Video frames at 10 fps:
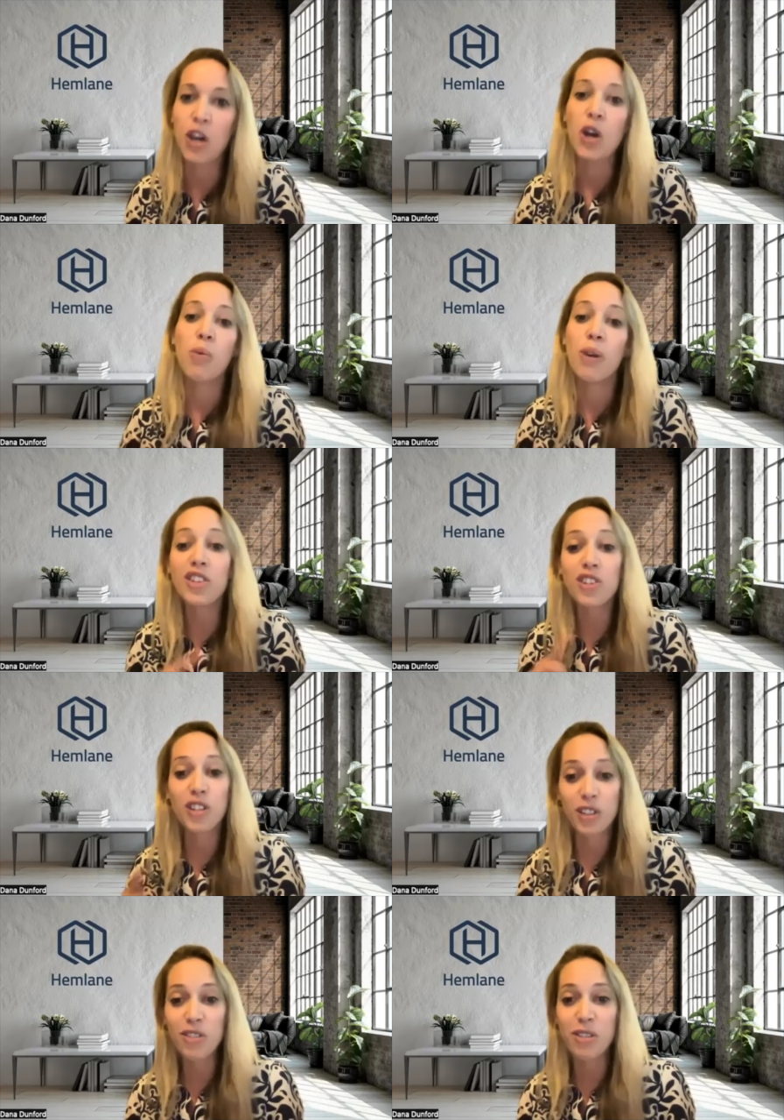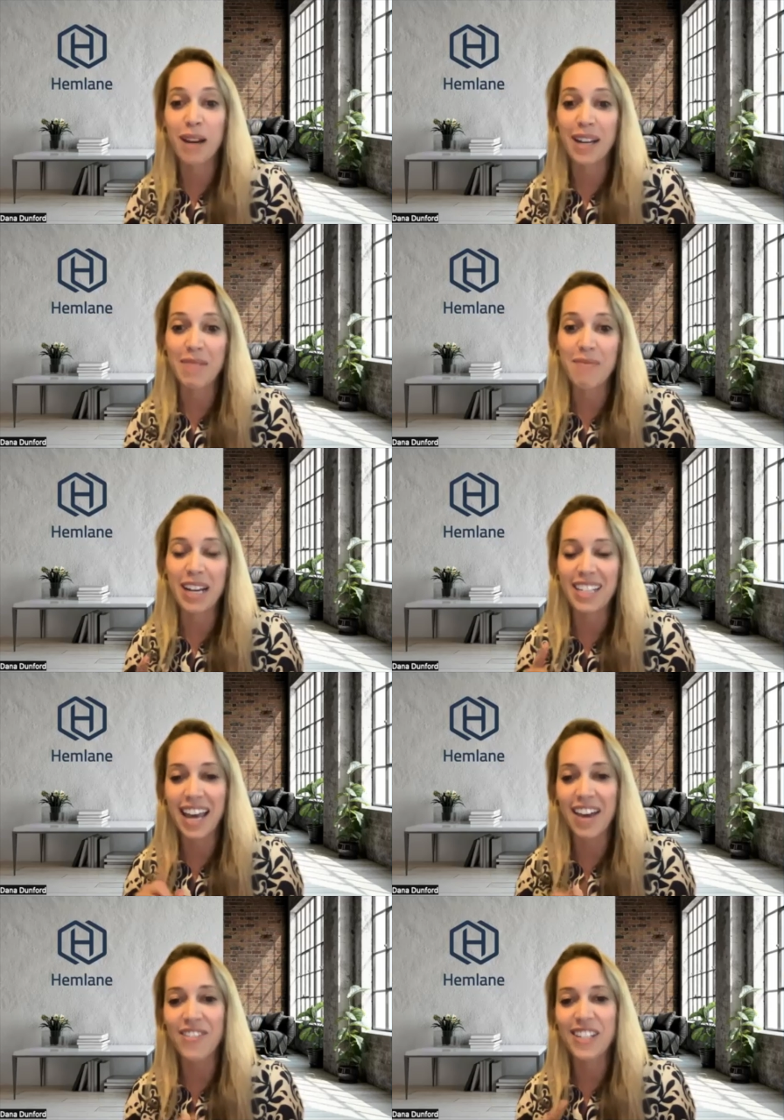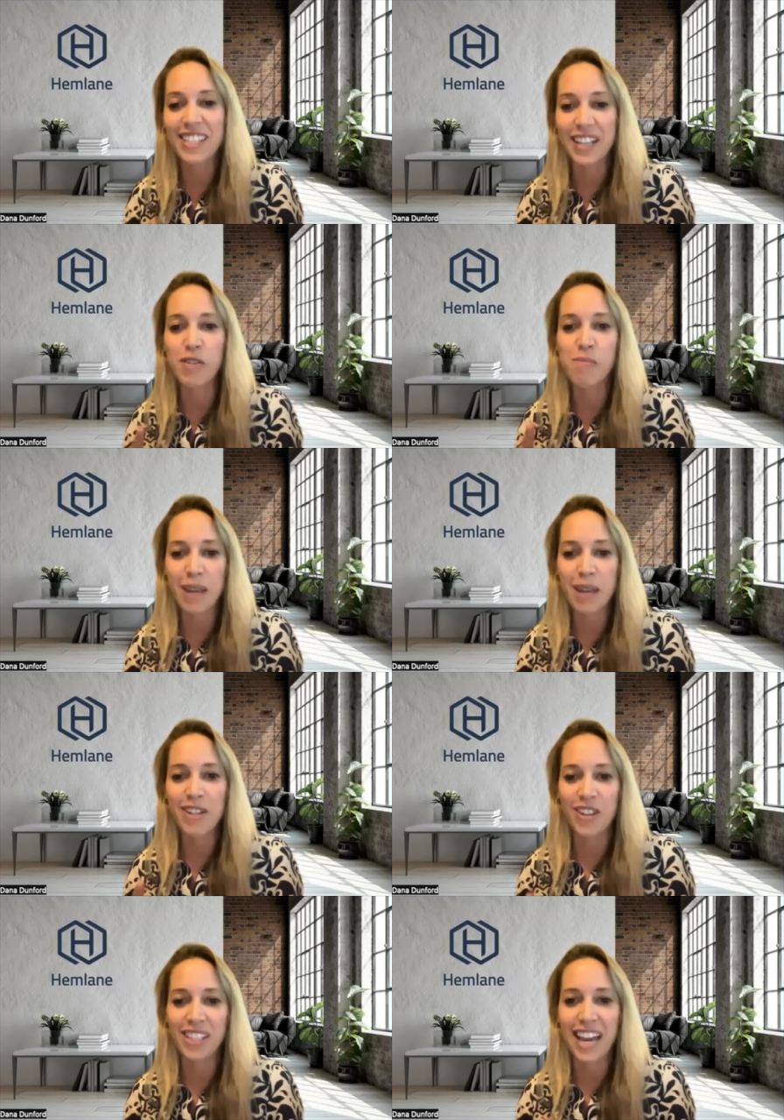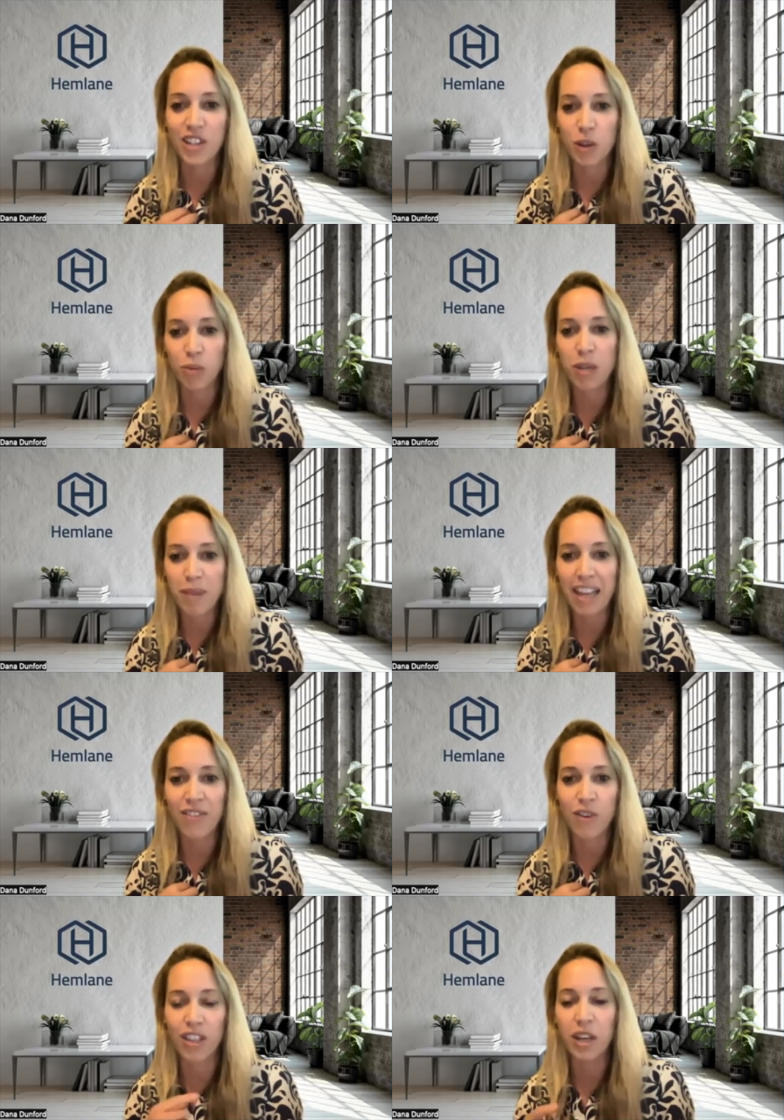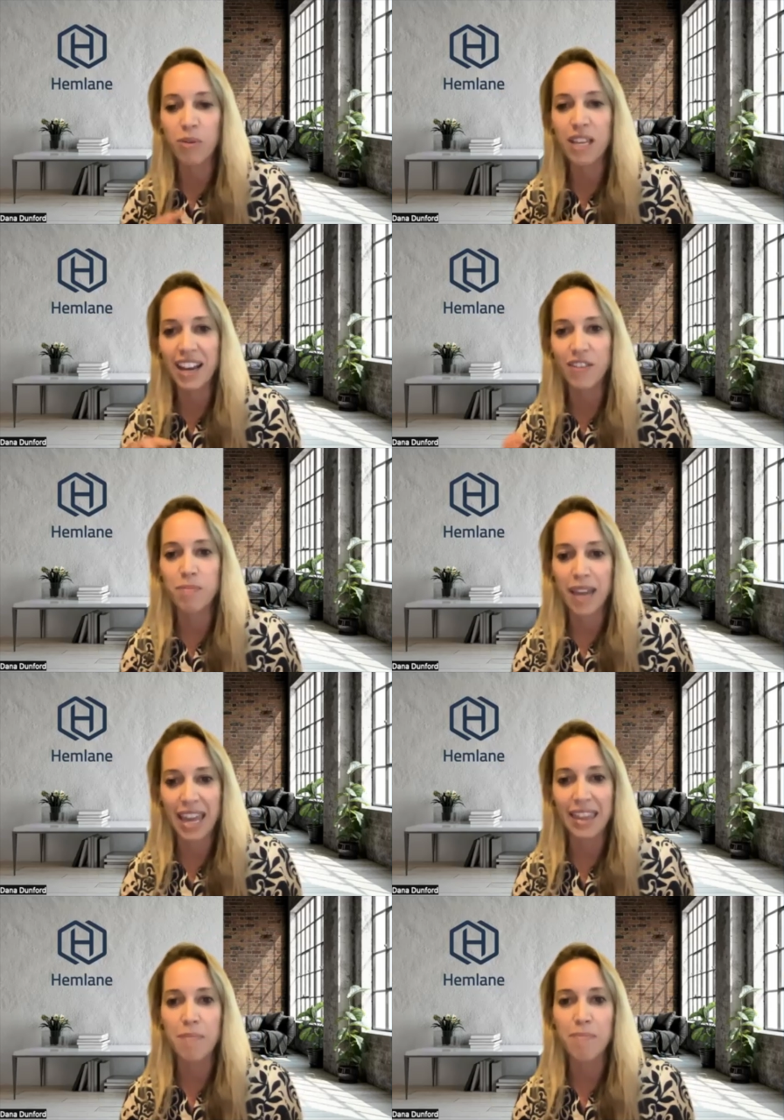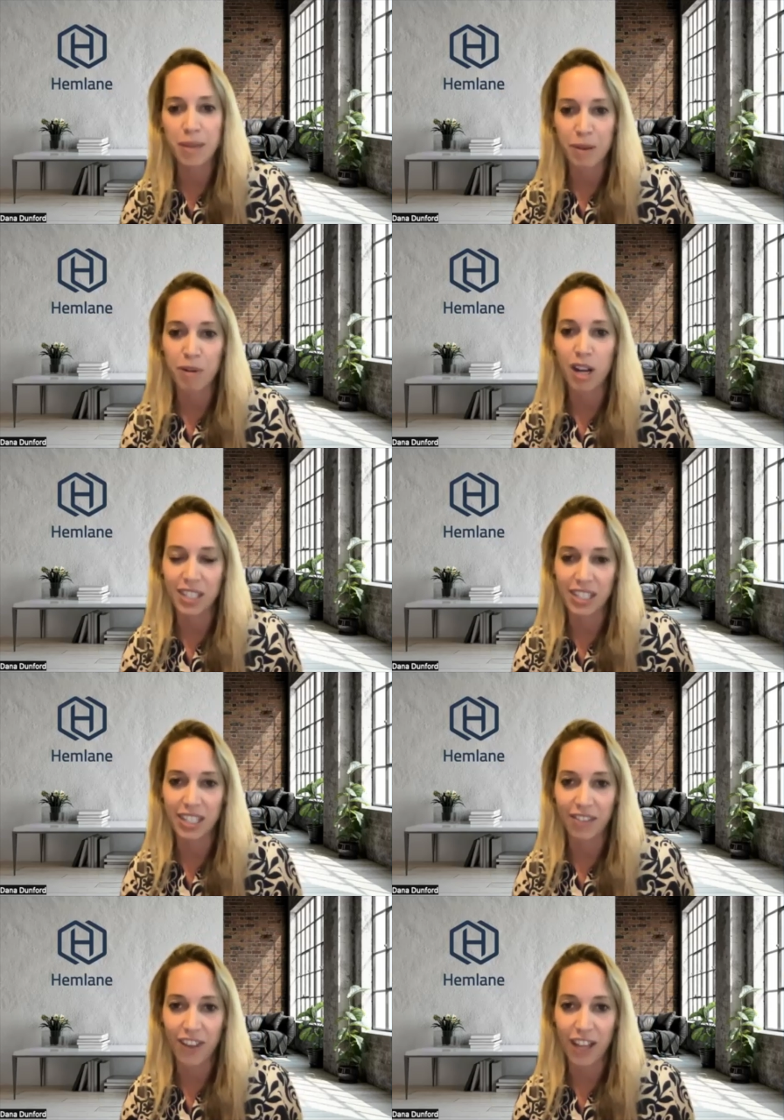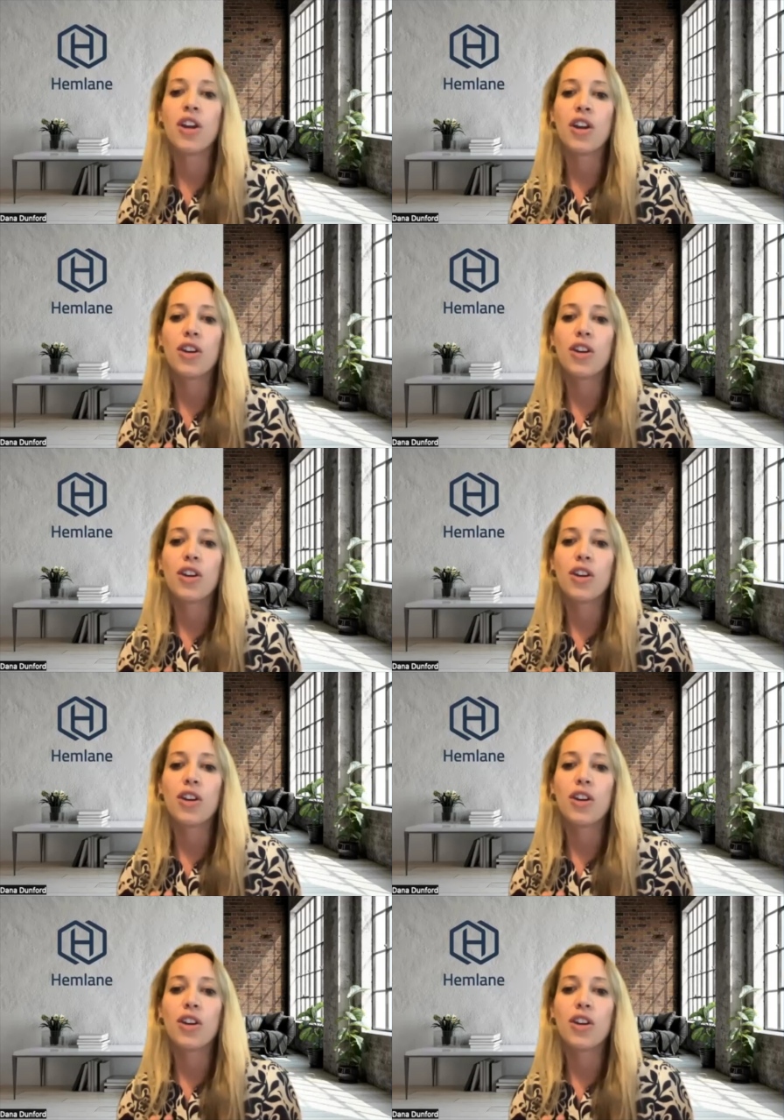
We actually lose money because every single payment transaction we pay for, like we have to pay that payment processing fee.